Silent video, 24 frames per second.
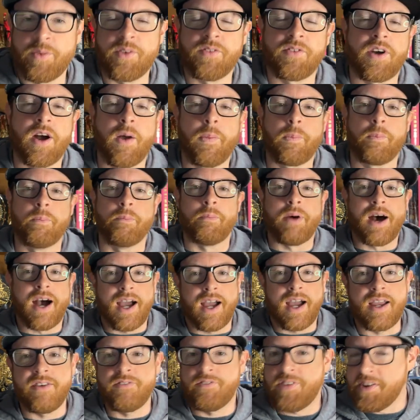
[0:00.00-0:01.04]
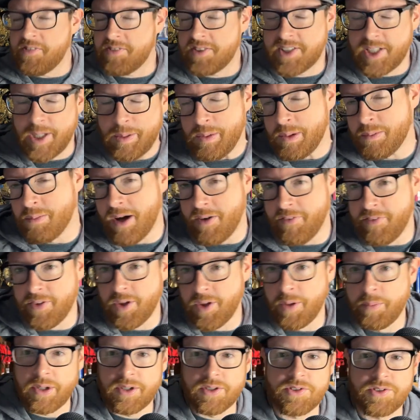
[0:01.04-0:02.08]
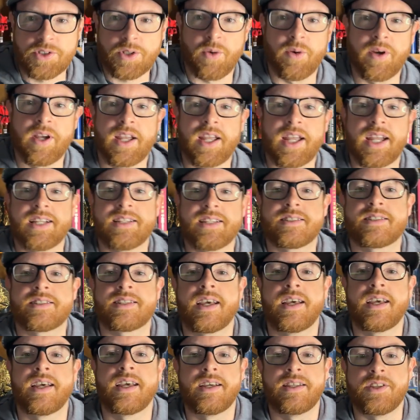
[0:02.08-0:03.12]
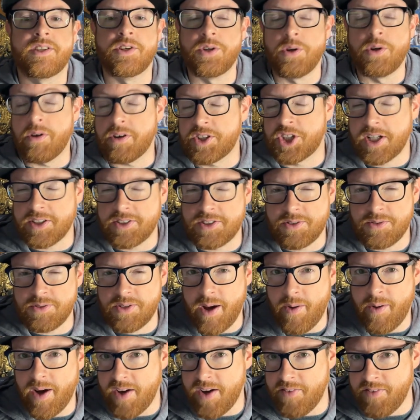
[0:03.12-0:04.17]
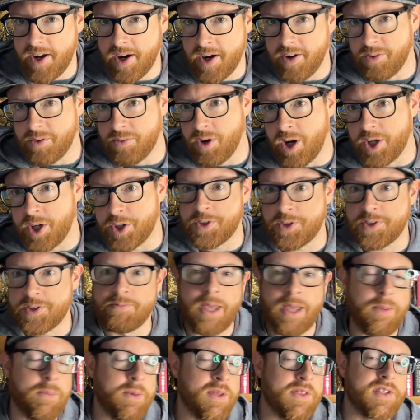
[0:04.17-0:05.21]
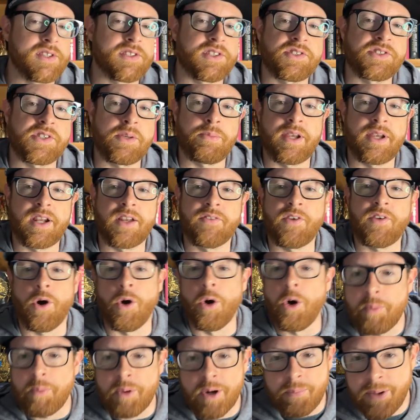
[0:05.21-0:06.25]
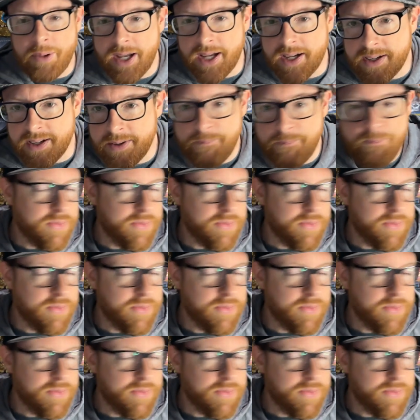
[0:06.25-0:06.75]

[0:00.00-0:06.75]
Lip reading: We've got my favorite team, the Buffalo Bills, going against the New York Jets, who now have Aaron Rodgers. Maybe this is a bit of a homer pick.